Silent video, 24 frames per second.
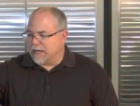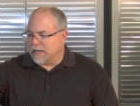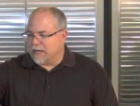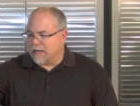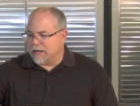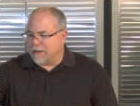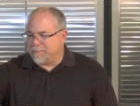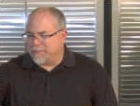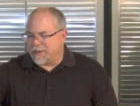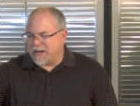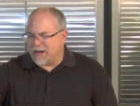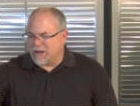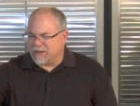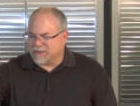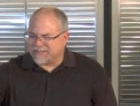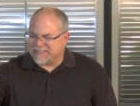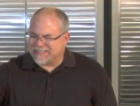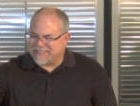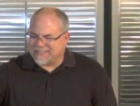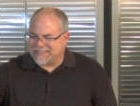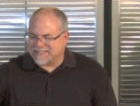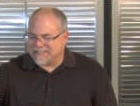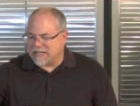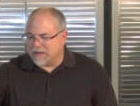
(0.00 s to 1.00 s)
Uh,
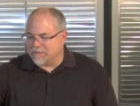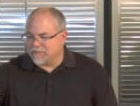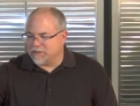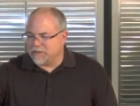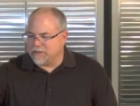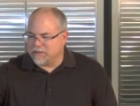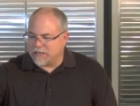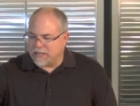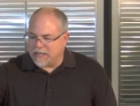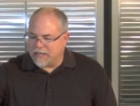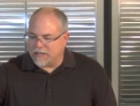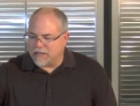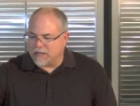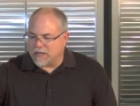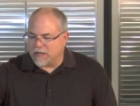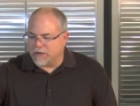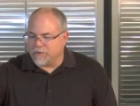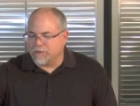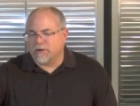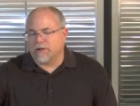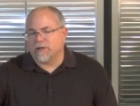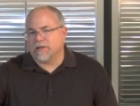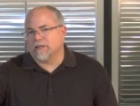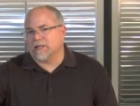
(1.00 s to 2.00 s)
about seven to
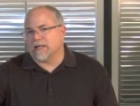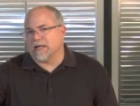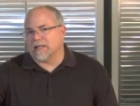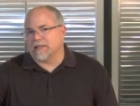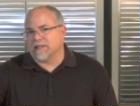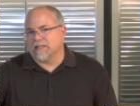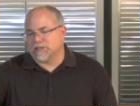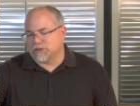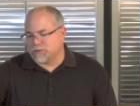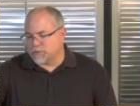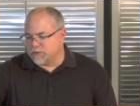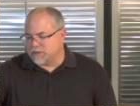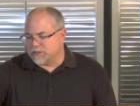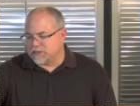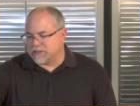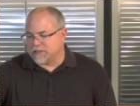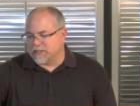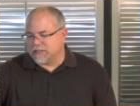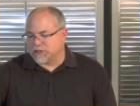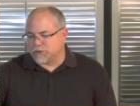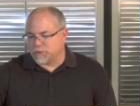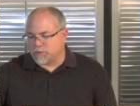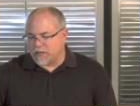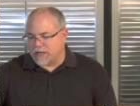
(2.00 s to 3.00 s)
800 like this one
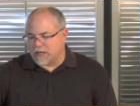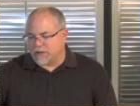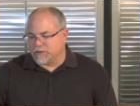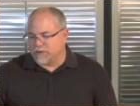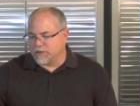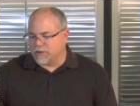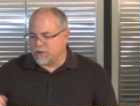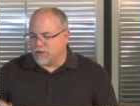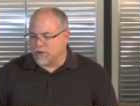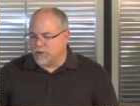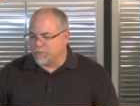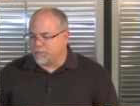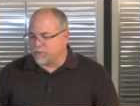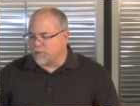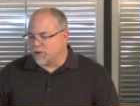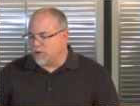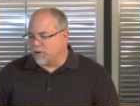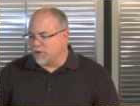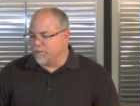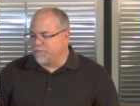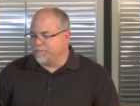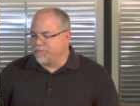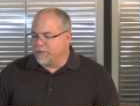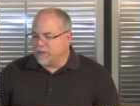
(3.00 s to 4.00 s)
sits without the
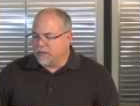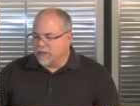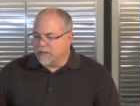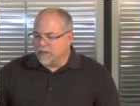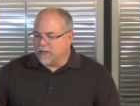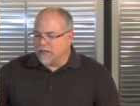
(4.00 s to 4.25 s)
GoPro.